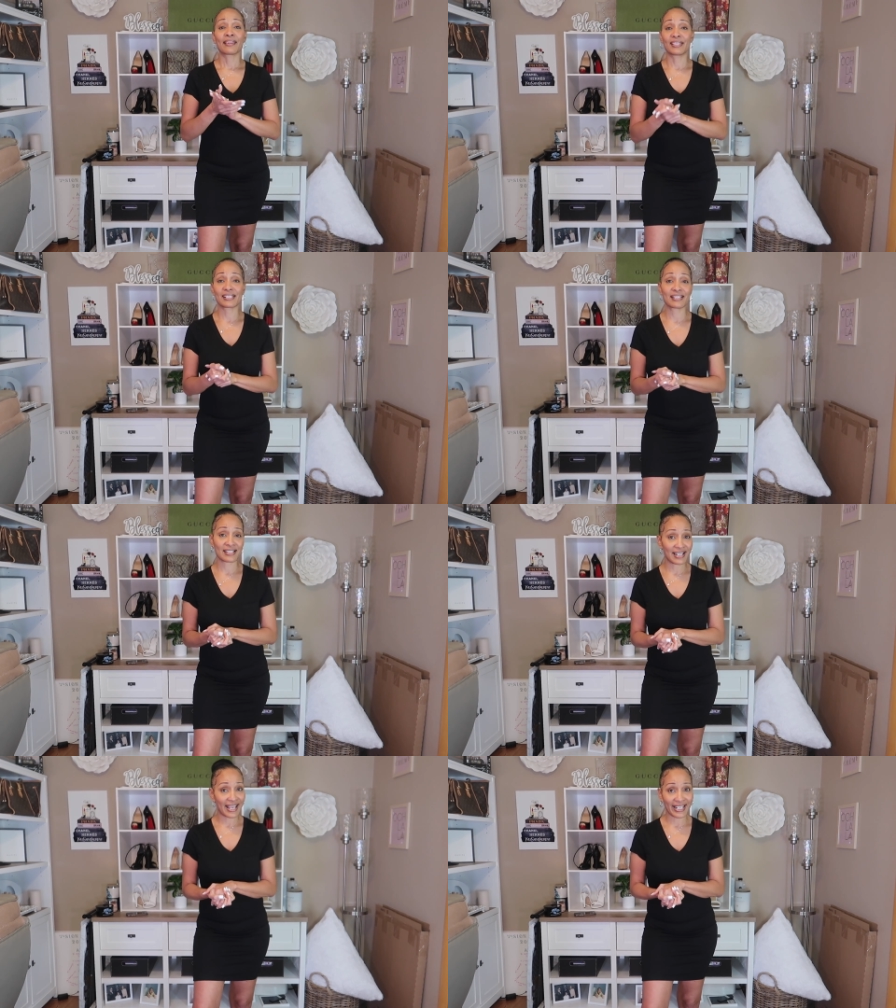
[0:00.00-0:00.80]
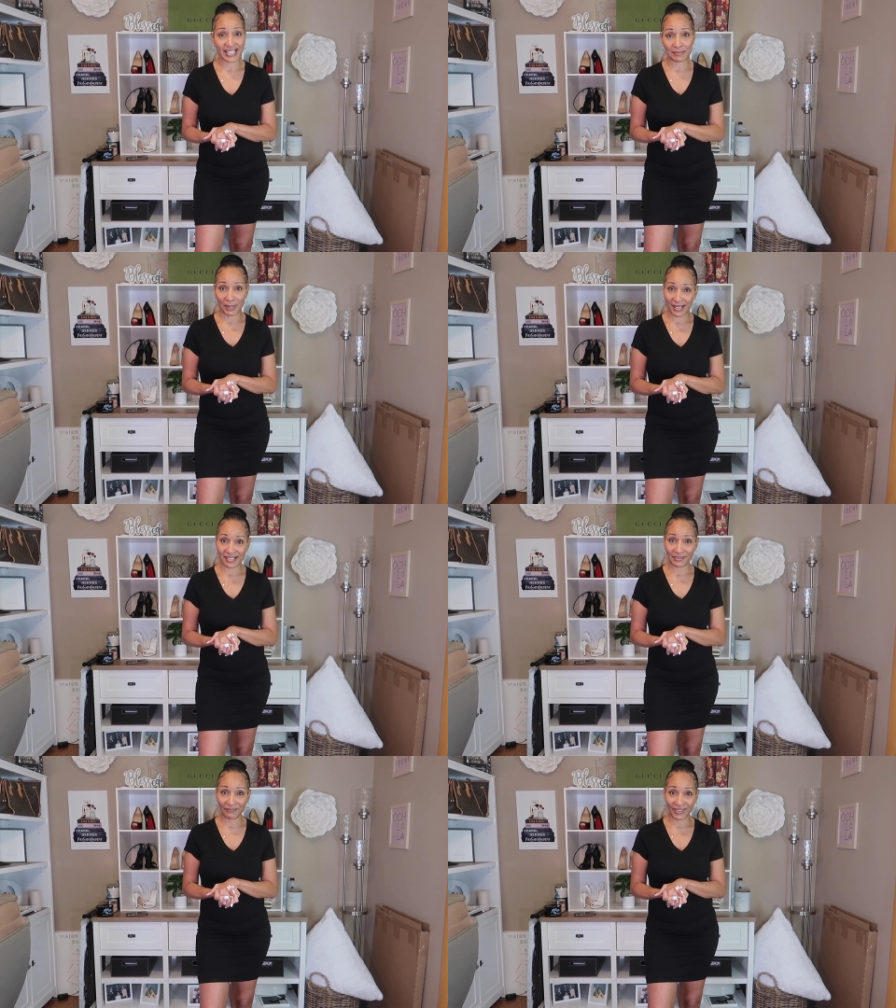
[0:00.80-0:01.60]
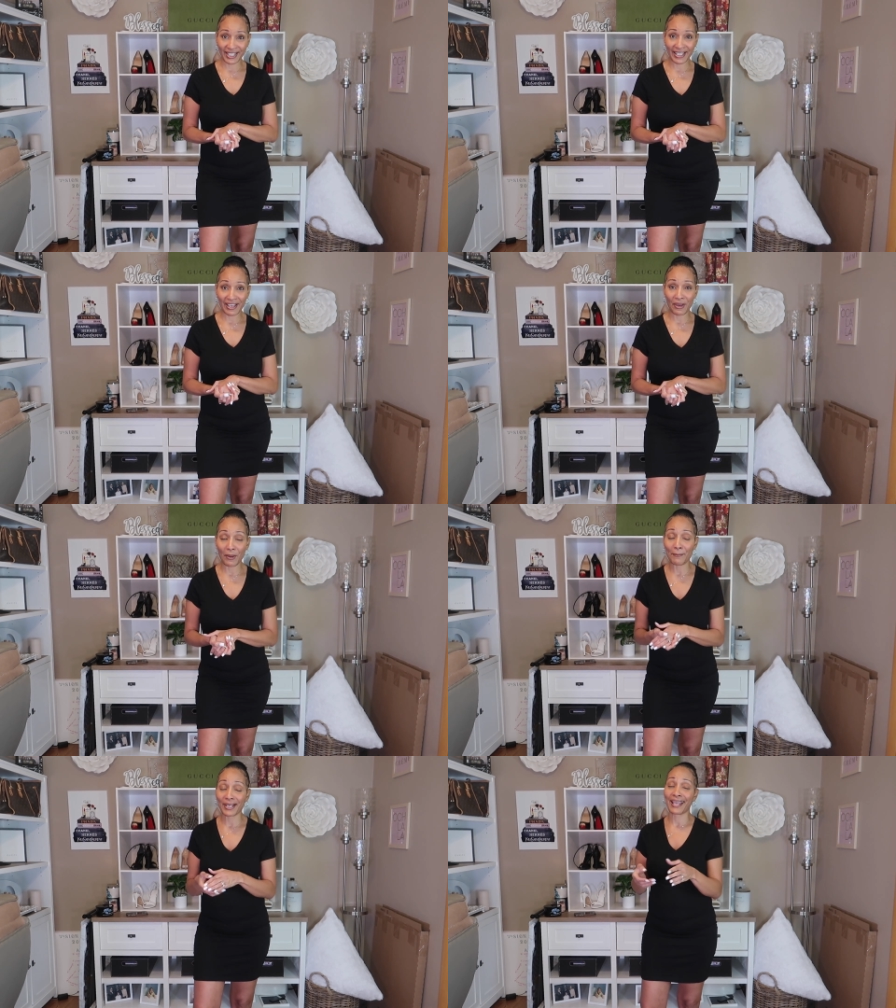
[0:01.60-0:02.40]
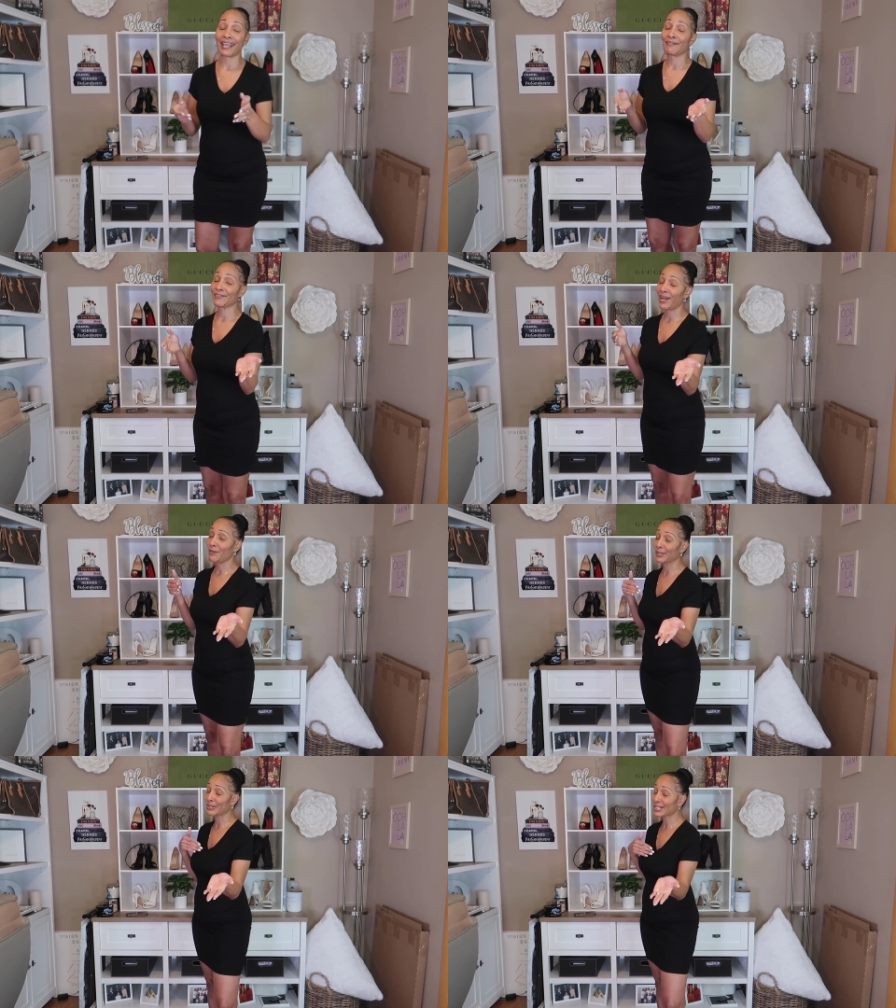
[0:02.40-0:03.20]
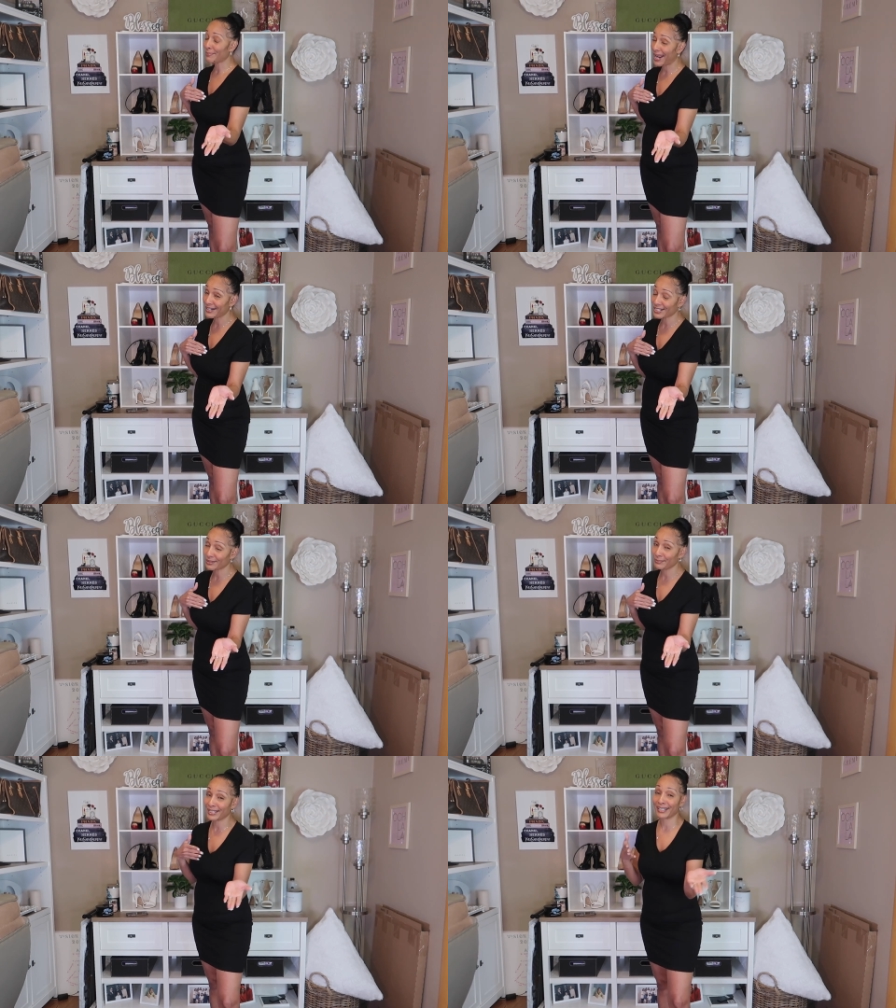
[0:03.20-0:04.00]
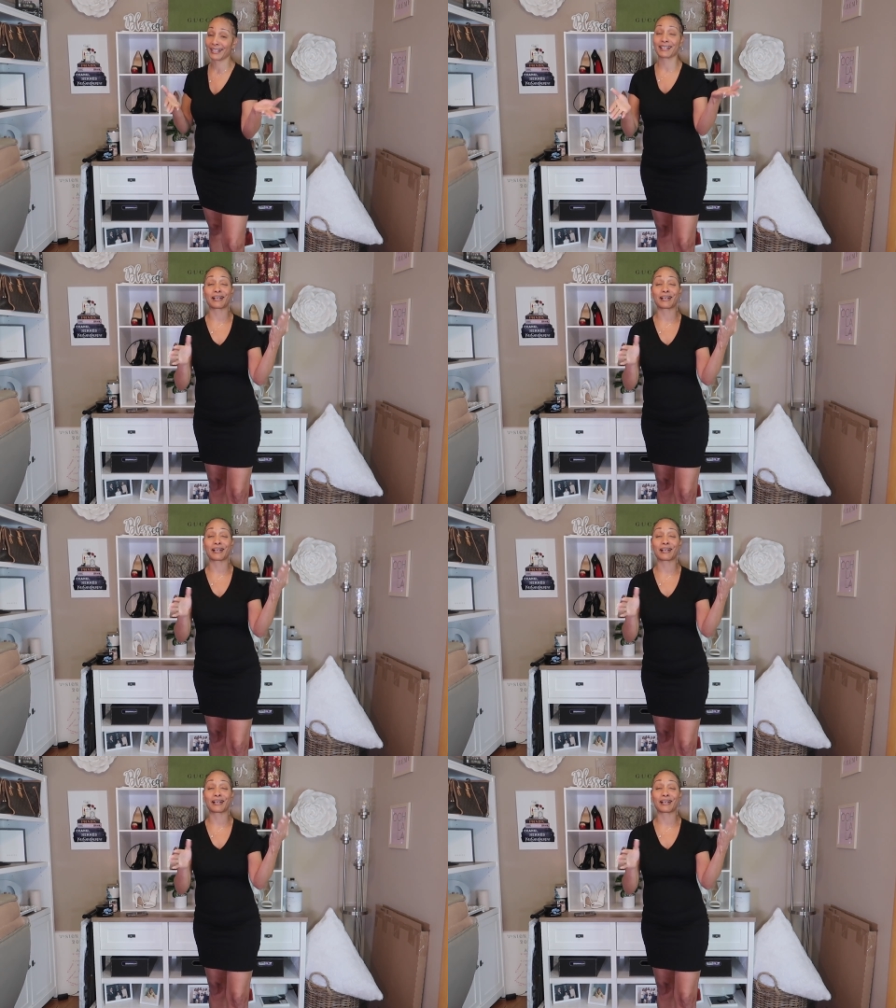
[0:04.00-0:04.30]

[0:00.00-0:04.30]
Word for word: This is not a sponsored video, but hey, if y'all want to sponsor me,